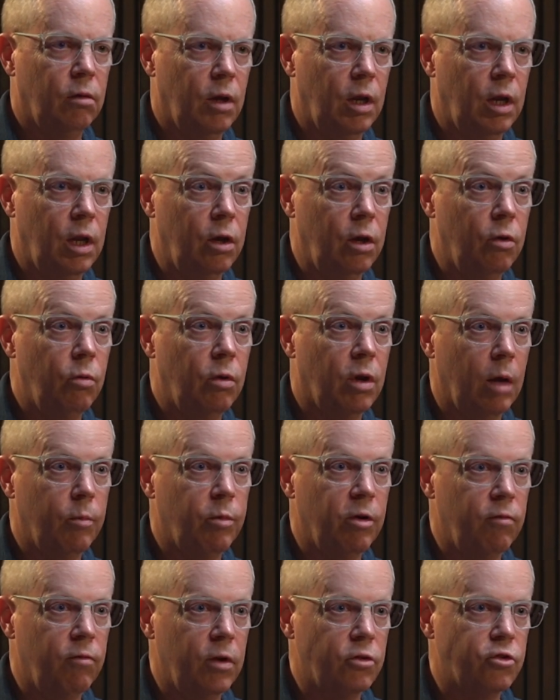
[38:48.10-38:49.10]
a new type
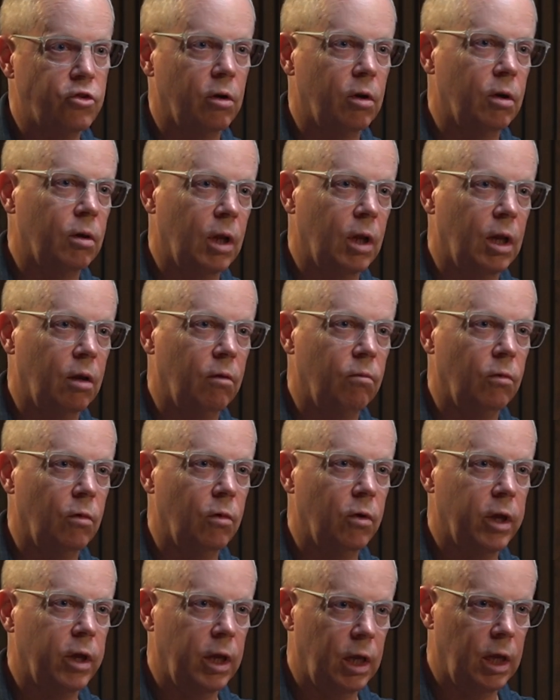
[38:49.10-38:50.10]
of vision and
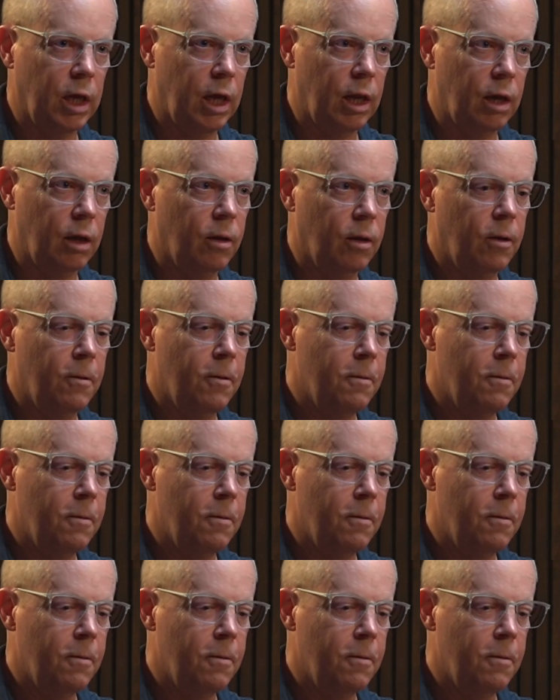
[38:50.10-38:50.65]
looking at